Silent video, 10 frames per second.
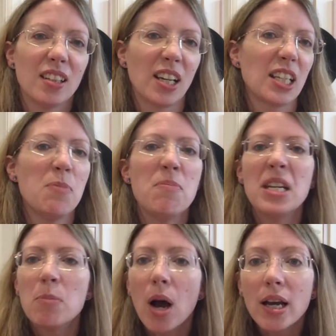I kind of
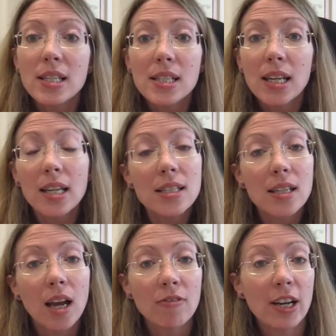minimised it.
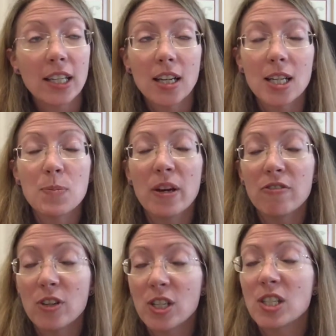I recognise my
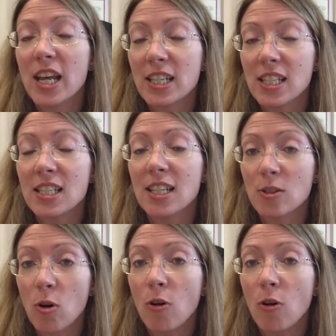first tendency is